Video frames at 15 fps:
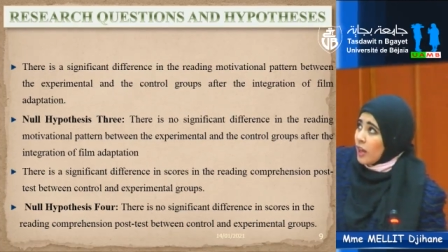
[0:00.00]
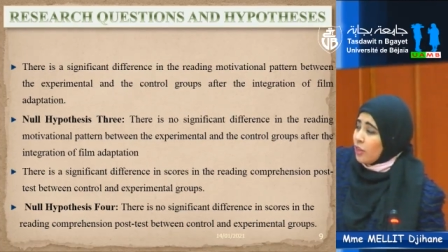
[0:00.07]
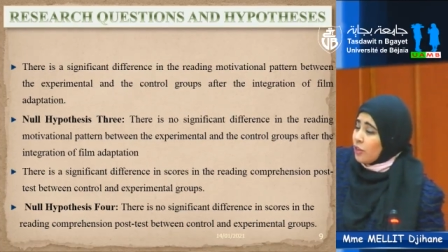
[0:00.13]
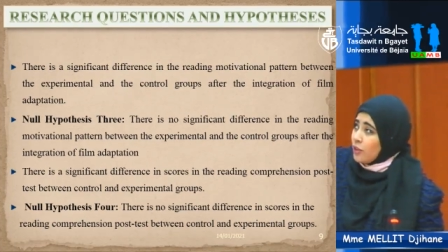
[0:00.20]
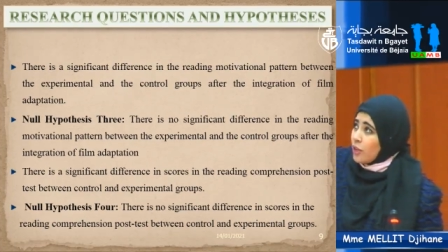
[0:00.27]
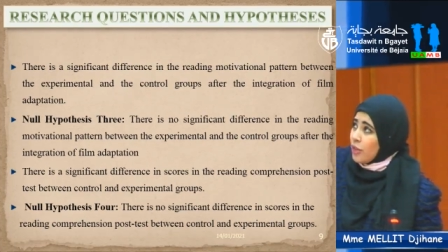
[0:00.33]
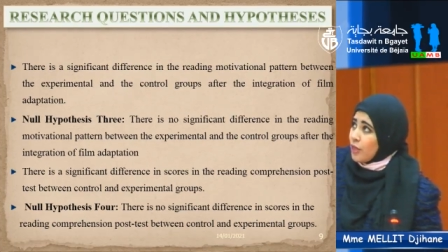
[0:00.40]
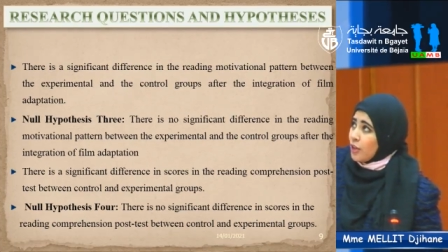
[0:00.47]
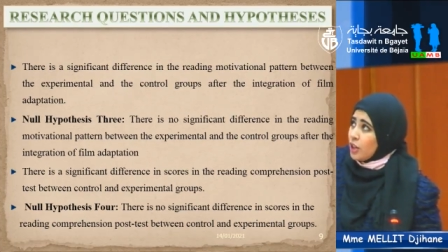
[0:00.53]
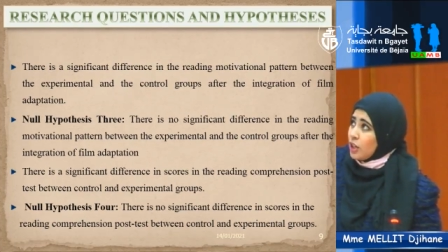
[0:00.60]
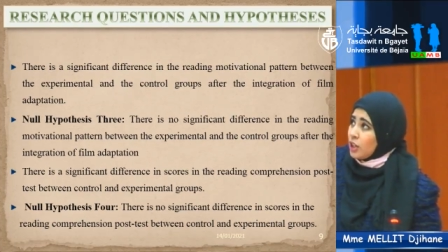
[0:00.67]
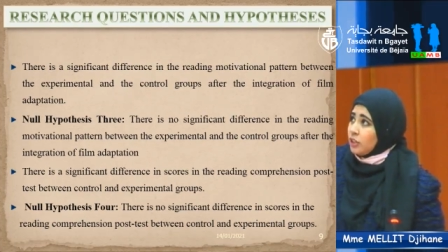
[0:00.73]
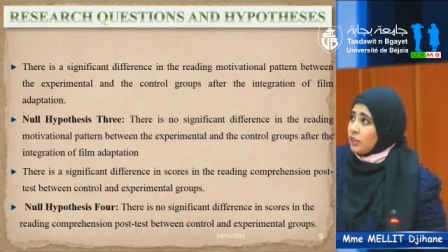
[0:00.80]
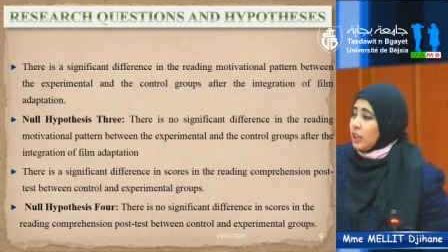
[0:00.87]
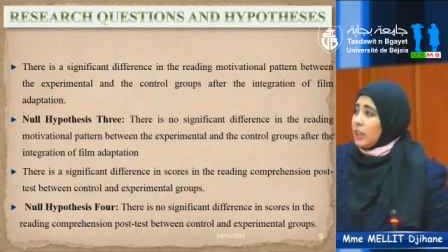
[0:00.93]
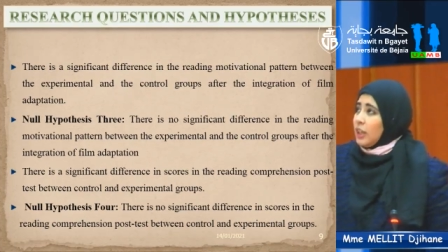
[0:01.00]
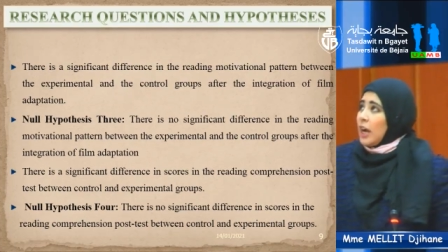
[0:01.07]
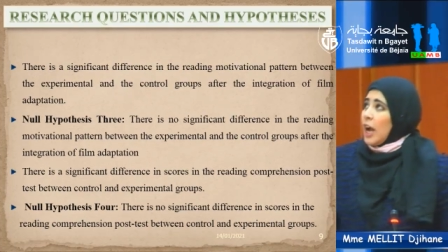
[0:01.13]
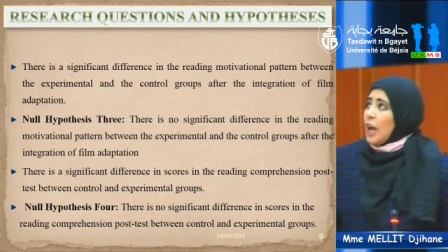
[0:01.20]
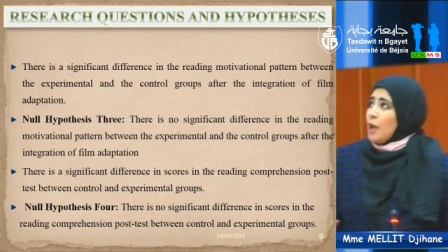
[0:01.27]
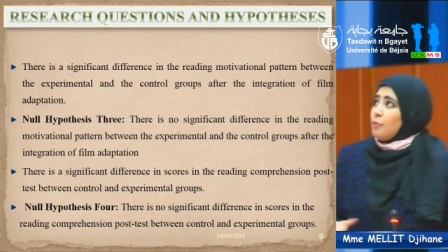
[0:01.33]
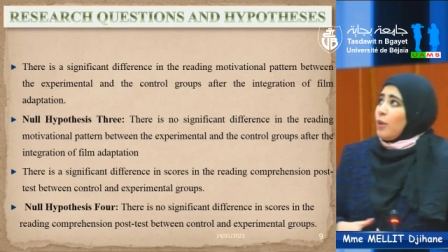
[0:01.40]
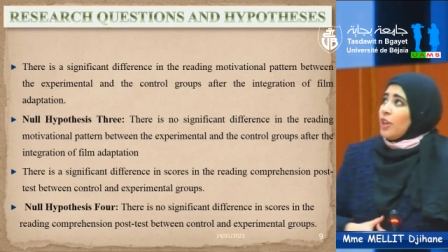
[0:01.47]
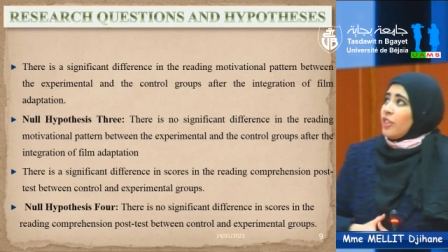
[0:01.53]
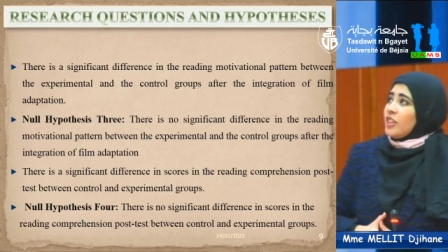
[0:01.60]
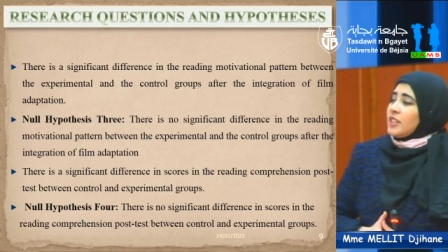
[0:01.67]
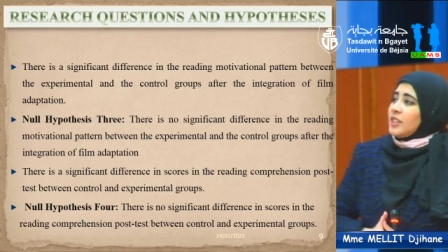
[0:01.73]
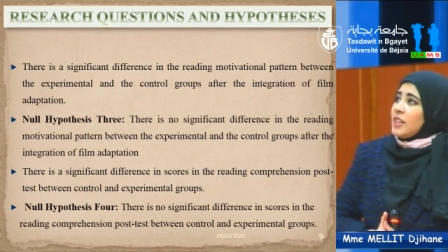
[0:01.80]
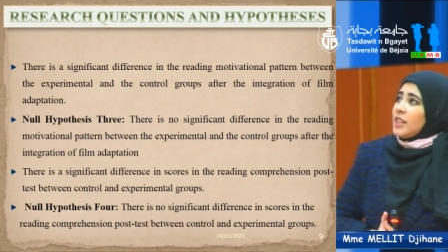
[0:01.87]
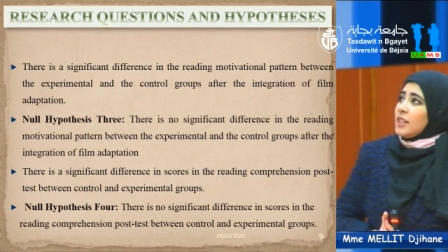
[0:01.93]
A third
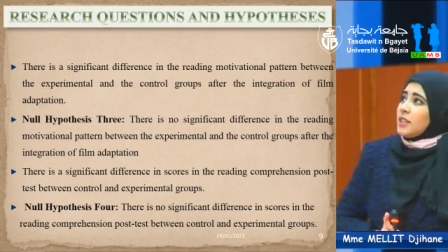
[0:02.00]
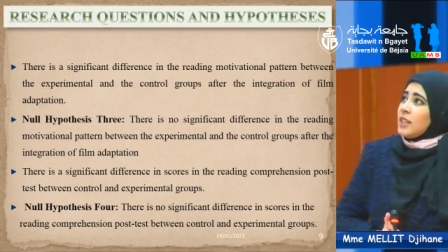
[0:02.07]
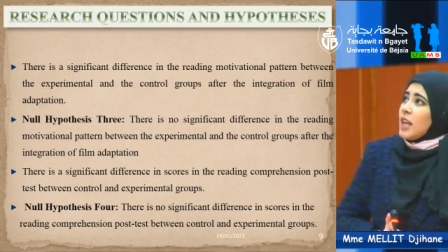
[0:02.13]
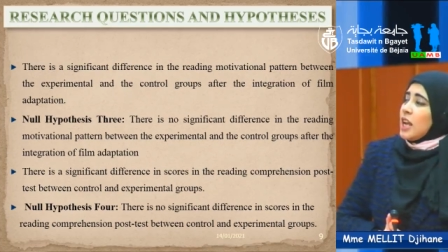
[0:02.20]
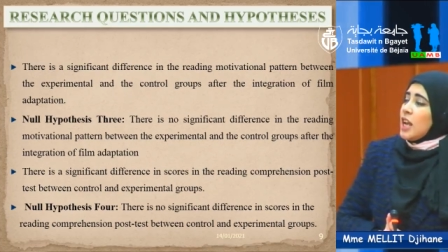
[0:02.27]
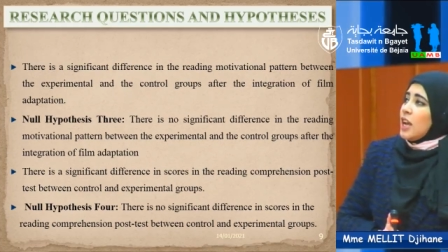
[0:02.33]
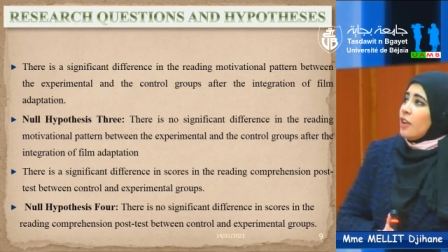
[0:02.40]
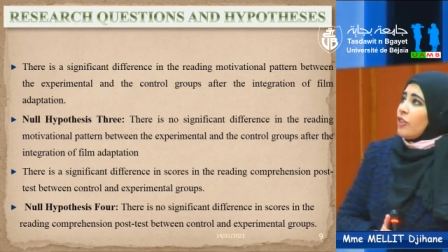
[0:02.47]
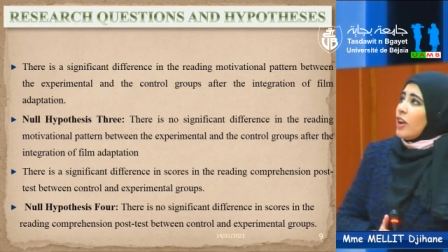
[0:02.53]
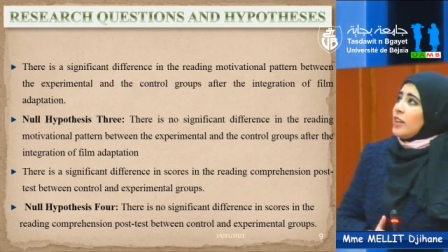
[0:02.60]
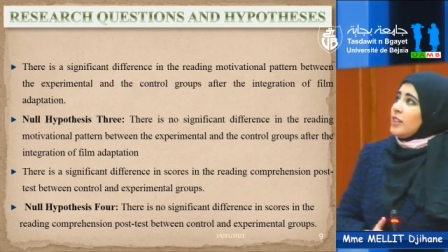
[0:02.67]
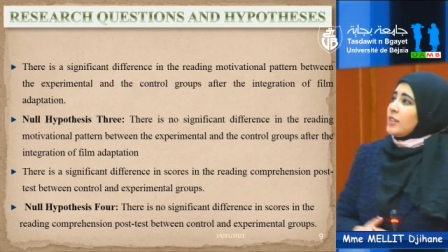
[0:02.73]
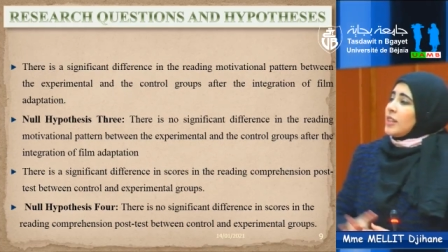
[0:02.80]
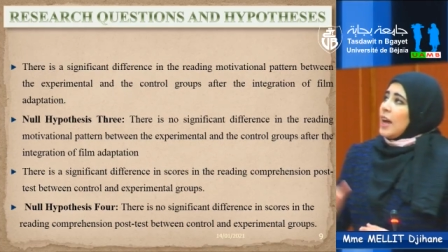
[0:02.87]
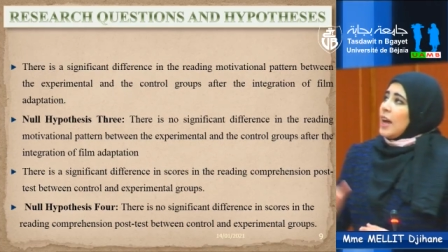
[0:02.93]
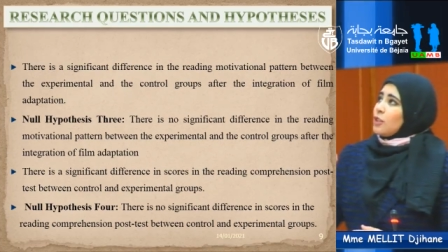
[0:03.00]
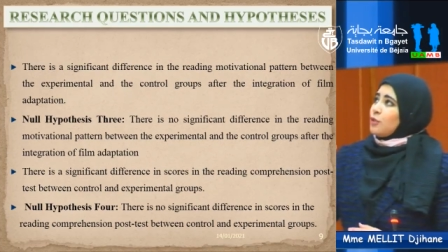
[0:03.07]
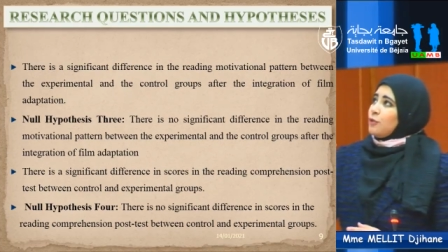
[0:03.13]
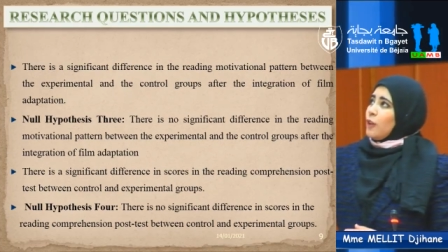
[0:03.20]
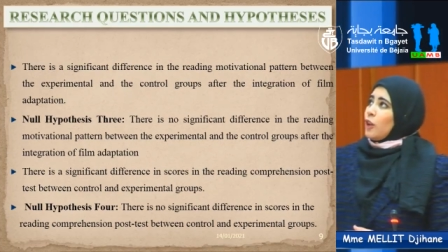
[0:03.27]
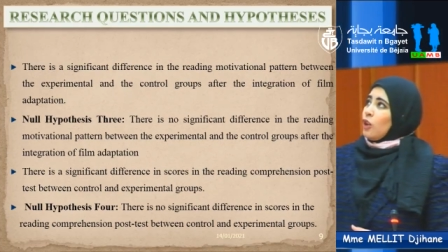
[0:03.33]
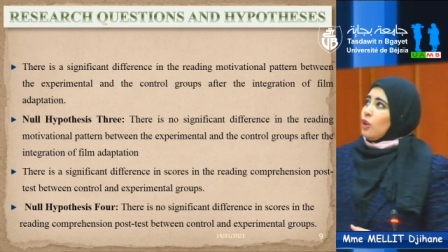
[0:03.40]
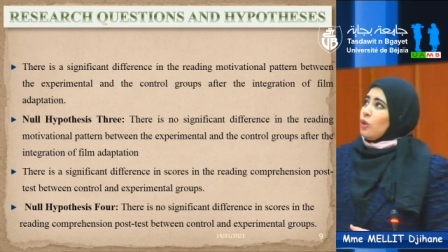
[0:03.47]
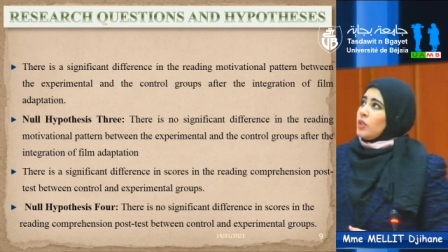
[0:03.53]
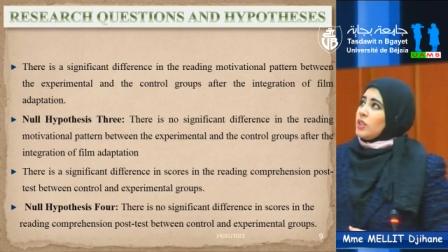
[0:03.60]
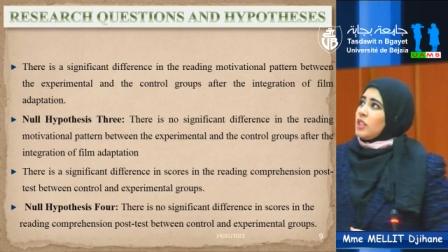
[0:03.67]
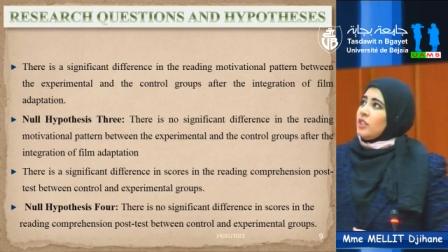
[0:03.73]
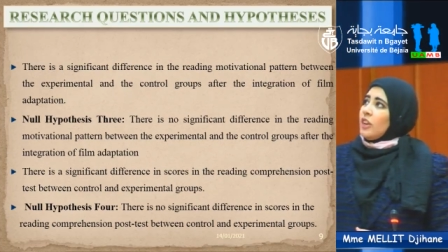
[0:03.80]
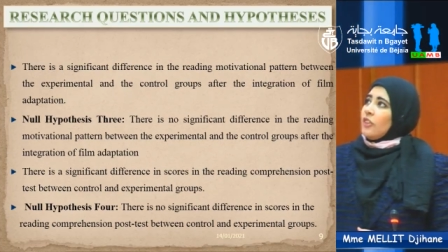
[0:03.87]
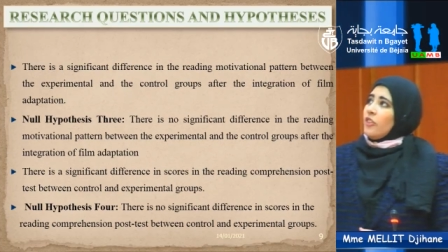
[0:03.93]
hypothesis runs as
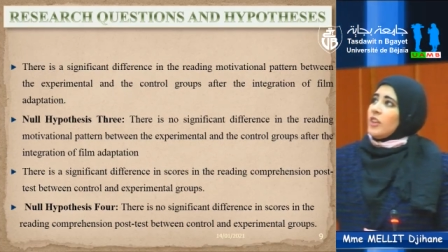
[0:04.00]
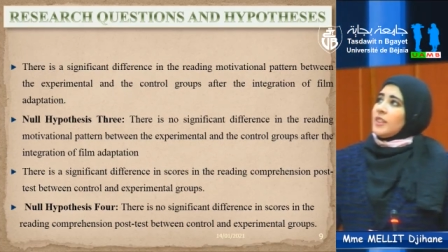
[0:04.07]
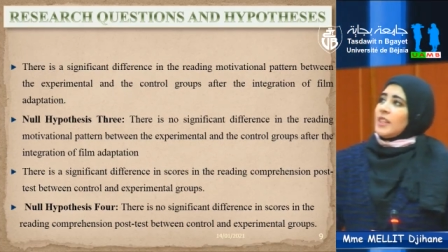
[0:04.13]
follows. There